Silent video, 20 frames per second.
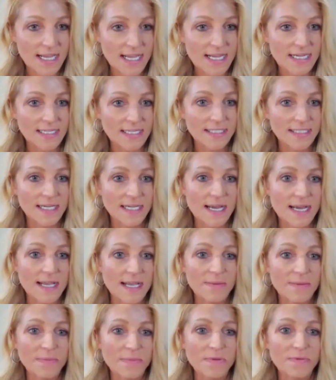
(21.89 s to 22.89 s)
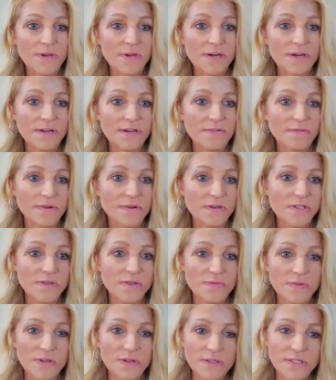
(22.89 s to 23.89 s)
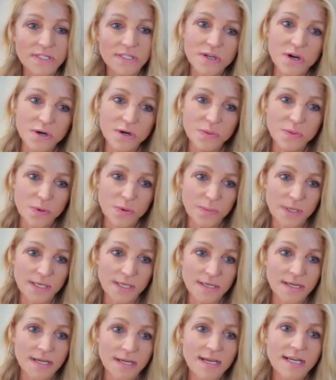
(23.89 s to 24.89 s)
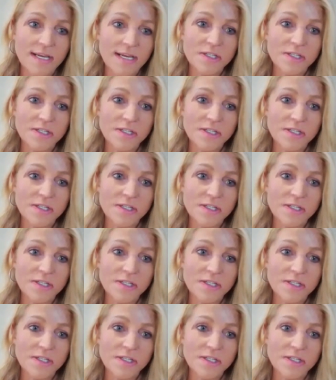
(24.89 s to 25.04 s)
And I am the very first severely scarred woman